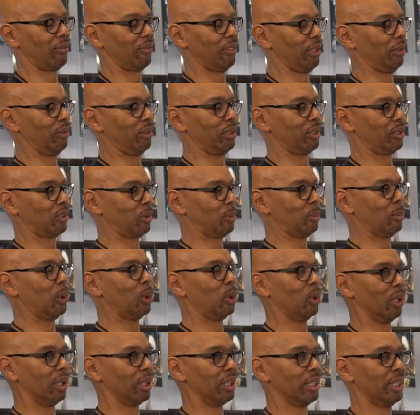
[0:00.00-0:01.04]
favorite
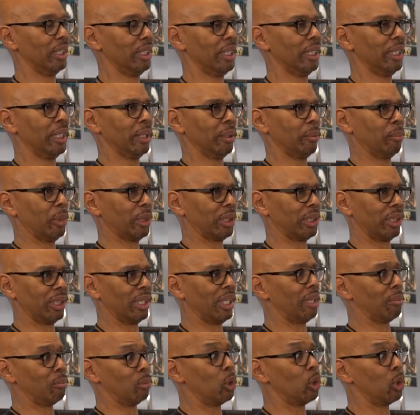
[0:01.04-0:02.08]
sport. But they're a
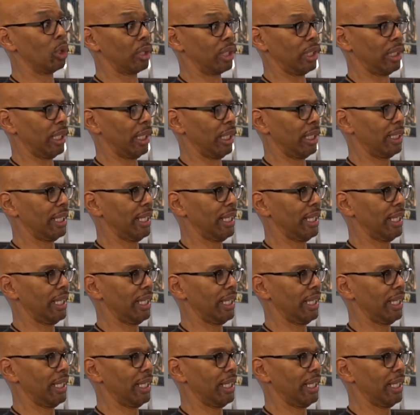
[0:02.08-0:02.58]
lot more than that,